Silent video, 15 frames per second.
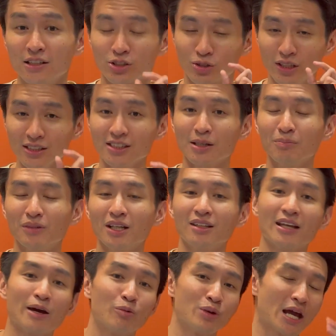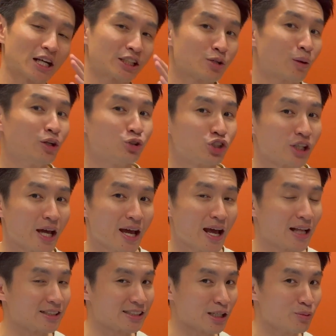So this is something that we actually want to share,
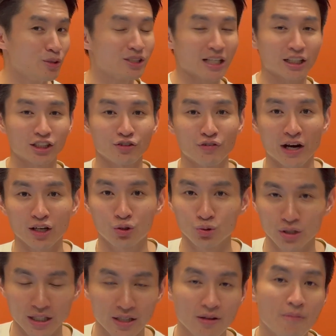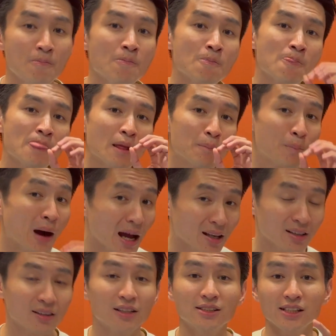and Seng Wee is actually very good in. But
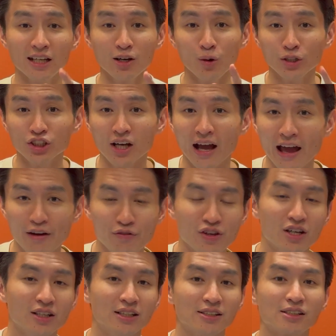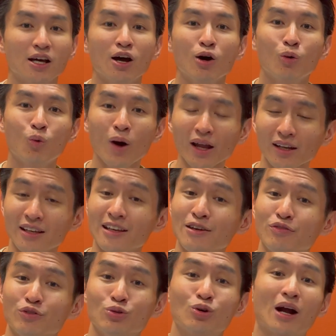the second question I have here is, what
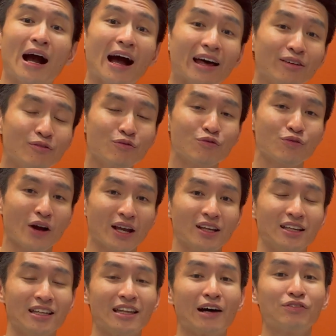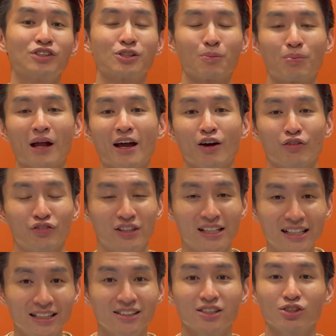if you can't find enough supply of
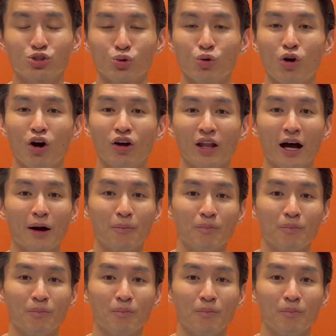these so-called